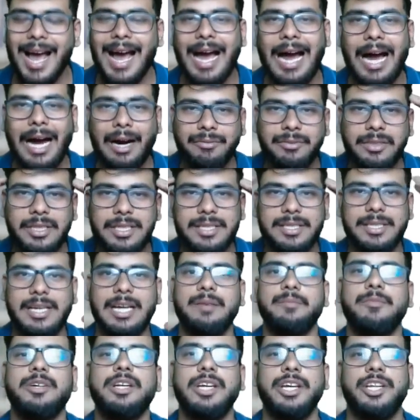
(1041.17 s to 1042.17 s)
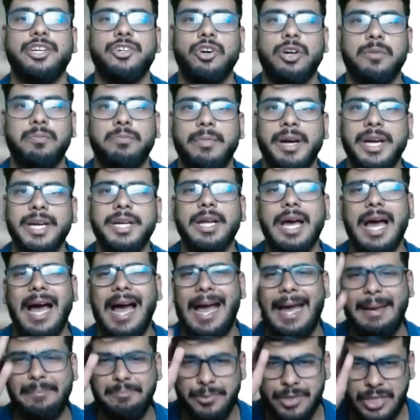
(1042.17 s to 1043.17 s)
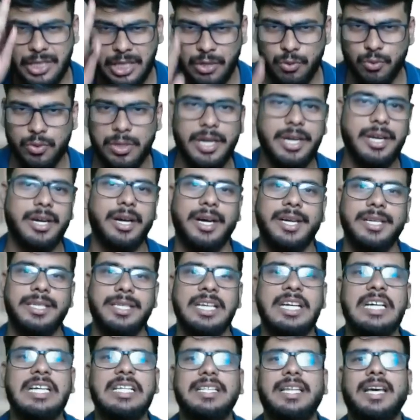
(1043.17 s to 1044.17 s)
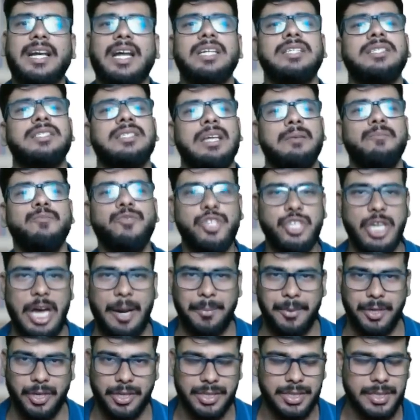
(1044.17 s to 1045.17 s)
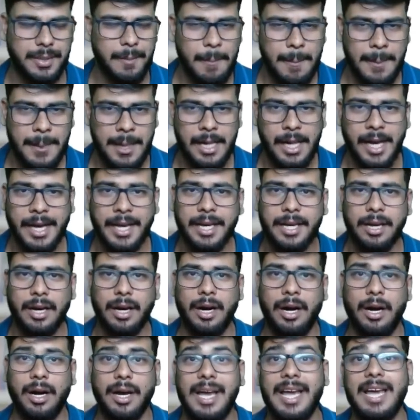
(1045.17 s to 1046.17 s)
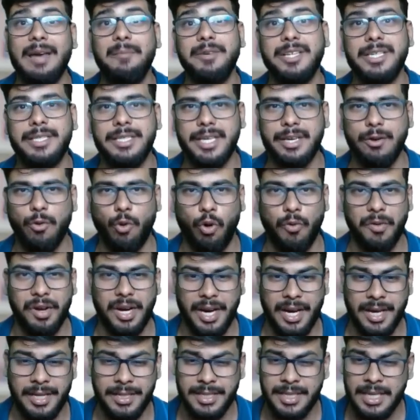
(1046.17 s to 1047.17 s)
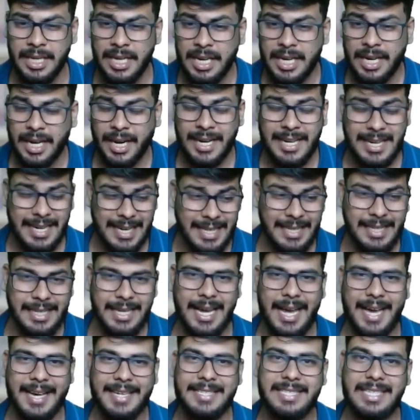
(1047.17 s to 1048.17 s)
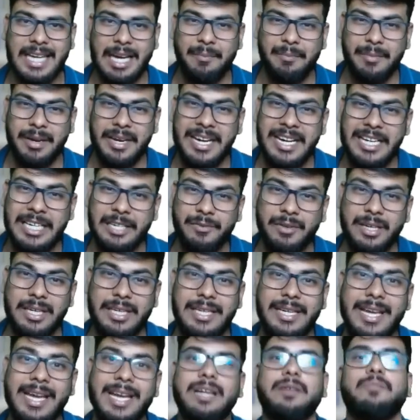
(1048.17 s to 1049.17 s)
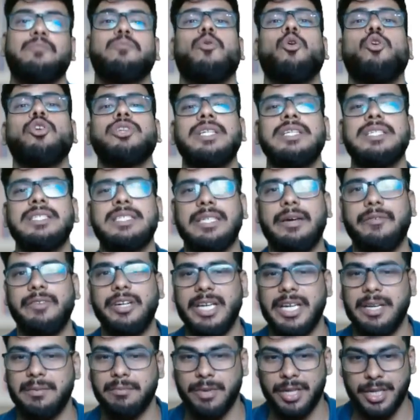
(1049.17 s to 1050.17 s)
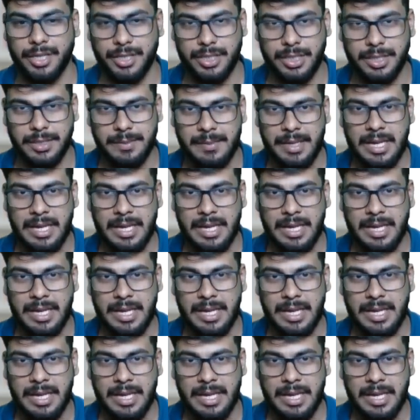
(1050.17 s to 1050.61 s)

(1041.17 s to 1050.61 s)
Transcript: Have this timer in your mind. Absolutely, guys. There are some chapters like ABC overheads, right? In the exam, it will take more than 17 minutes.